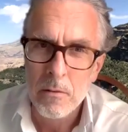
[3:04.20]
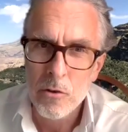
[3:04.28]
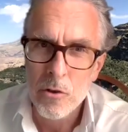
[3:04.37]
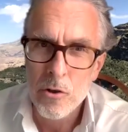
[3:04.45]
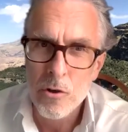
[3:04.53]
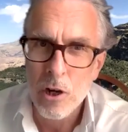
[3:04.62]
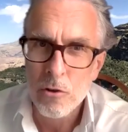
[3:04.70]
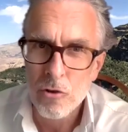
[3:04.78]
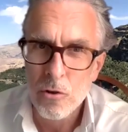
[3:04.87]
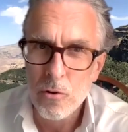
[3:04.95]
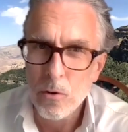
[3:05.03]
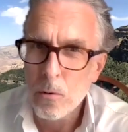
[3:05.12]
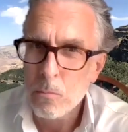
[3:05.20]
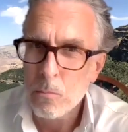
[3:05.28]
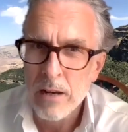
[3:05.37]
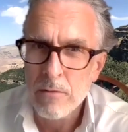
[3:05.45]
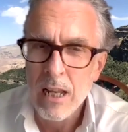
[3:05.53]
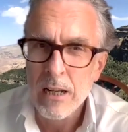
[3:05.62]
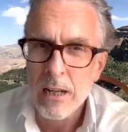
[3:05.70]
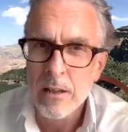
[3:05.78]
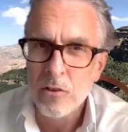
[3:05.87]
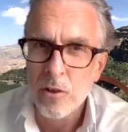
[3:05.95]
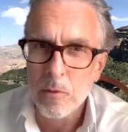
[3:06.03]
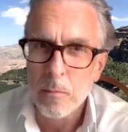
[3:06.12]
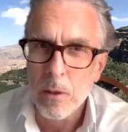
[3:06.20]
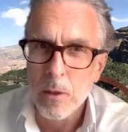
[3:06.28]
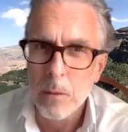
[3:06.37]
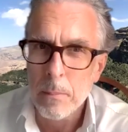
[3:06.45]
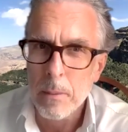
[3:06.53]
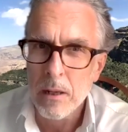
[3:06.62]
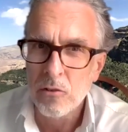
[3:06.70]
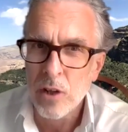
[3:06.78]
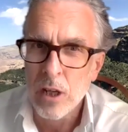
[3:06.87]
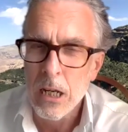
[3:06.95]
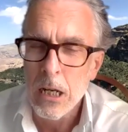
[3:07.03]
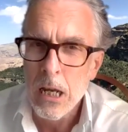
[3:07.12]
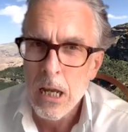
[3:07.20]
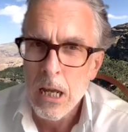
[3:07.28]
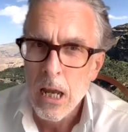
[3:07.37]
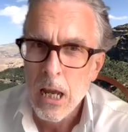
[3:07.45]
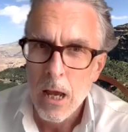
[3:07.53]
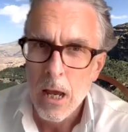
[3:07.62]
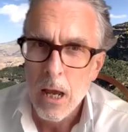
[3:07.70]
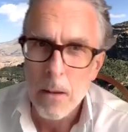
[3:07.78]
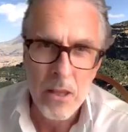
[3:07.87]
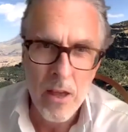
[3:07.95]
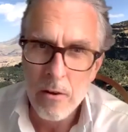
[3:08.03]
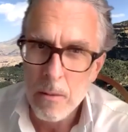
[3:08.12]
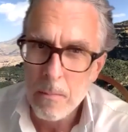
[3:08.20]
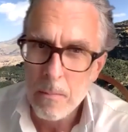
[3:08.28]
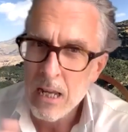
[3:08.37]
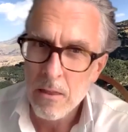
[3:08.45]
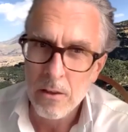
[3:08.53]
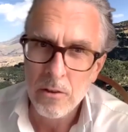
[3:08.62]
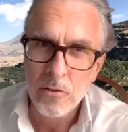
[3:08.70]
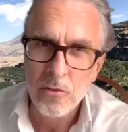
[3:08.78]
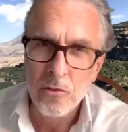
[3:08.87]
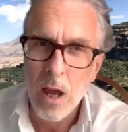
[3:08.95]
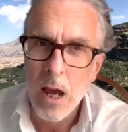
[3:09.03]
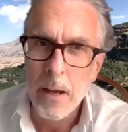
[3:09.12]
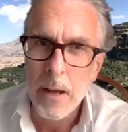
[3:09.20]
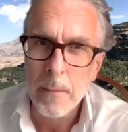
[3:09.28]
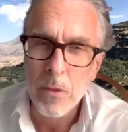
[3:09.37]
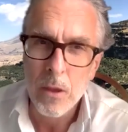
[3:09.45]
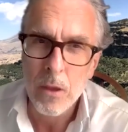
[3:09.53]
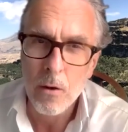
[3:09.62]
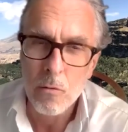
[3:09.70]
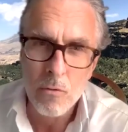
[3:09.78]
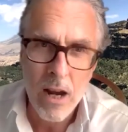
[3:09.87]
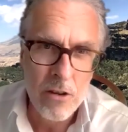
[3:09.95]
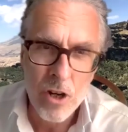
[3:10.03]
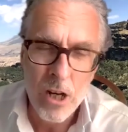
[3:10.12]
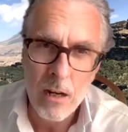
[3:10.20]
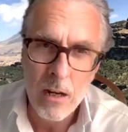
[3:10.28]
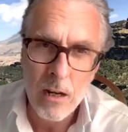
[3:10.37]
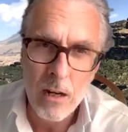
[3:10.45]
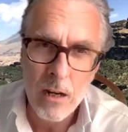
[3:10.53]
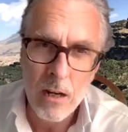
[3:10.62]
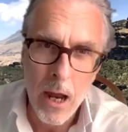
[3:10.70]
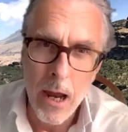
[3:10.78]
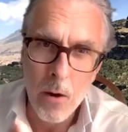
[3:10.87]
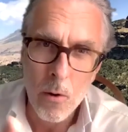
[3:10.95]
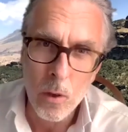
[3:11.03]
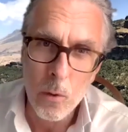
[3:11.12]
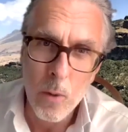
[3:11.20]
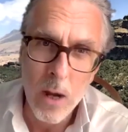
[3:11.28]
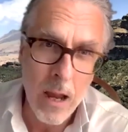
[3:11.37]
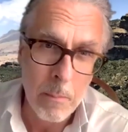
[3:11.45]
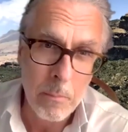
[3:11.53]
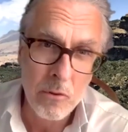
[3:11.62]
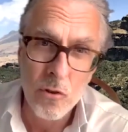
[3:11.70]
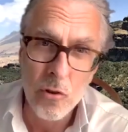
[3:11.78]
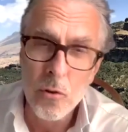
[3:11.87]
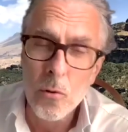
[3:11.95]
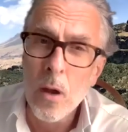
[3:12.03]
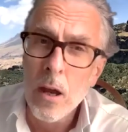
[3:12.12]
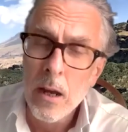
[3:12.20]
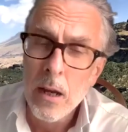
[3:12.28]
neurological or brain-related symptom that people are seeing. But then there are many others ranging all the way up to